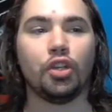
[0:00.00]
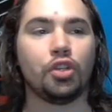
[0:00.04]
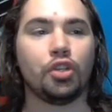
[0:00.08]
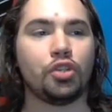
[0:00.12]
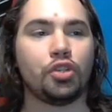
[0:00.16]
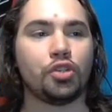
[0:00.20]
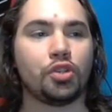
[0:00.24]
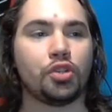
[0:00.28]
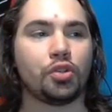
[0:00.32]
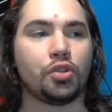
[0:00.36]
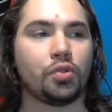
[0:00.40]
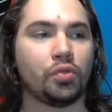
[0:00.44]

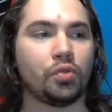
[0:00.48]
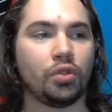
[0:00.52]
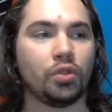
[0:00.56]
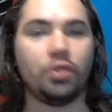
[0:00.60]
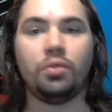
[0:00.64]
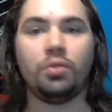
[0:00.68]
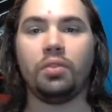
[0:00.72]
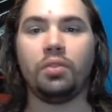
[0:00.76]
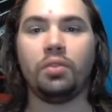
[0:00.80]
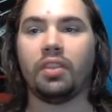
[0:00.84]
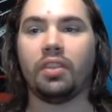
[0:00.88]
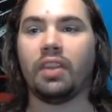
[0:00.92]

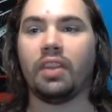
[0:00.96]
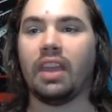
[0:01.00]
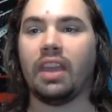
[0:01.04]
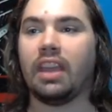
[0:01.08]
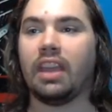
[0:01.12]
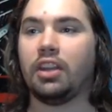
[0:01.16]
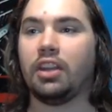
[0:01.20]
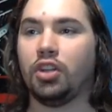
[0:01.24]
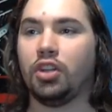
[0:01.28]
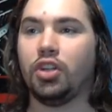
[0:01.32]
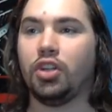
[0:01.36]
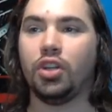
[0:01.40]
Truth
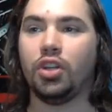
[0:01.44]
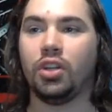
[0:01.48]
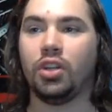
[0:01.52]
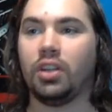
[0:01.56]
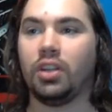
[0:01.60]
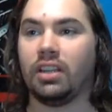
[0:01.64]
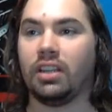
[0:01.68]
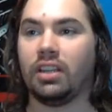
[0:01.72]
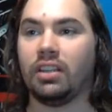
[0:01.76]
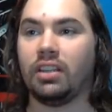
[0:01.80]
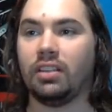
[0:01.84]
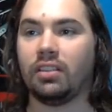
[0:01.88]
and
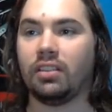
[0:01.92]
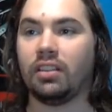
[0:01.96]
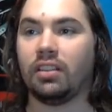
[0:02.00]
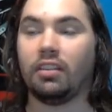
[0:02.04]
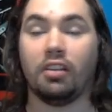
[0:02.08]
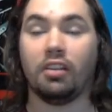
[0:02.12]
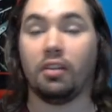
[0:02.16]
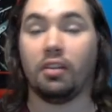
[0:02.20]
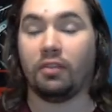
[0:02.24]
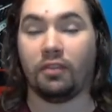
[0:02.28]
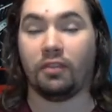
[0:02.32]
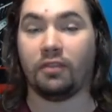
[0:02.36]
good, and
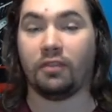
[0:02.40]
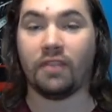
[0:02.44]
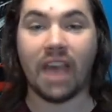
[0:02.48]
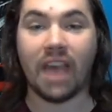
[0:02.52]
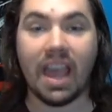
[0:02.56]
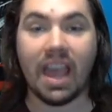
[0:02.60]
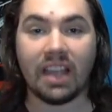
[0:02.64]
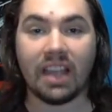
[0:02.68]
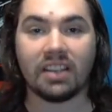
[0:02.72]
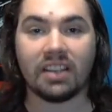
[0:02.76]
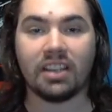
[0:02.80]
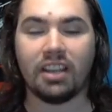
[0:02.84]

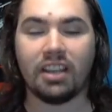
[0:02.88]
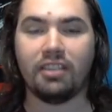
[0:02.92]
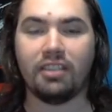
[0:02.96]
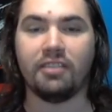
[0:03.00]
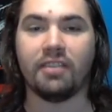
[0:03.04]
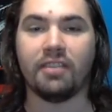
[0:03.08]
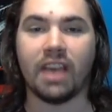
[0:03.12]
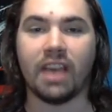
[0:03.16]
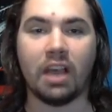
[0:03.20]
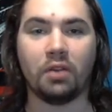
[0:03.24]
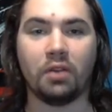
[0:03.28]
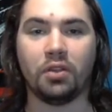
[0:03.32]
fact and
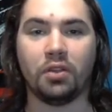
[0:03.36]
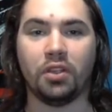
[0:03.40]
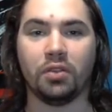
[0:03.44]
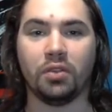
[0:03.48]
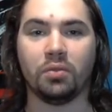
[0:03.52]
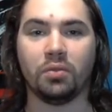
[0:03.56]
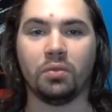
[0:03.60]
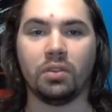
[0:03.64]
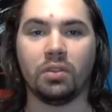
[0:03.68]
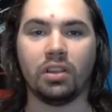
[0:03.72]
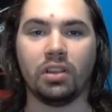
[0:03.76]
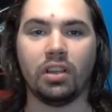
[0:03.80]

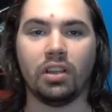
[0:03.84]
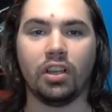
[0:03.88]
value,